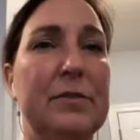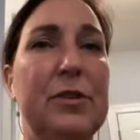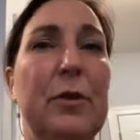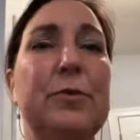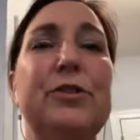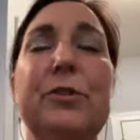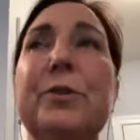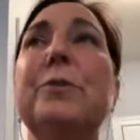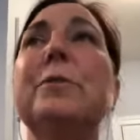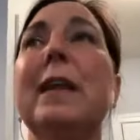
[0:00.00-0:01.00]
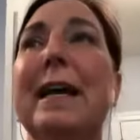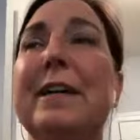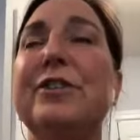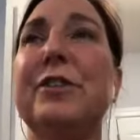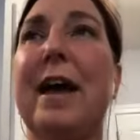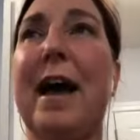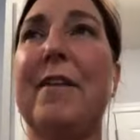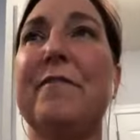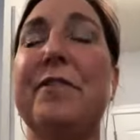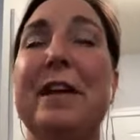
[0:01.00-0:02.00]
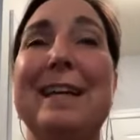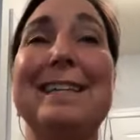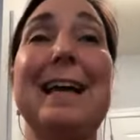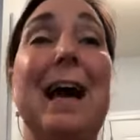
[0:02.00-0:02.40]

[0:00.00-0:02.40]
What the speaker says: So do you like to have things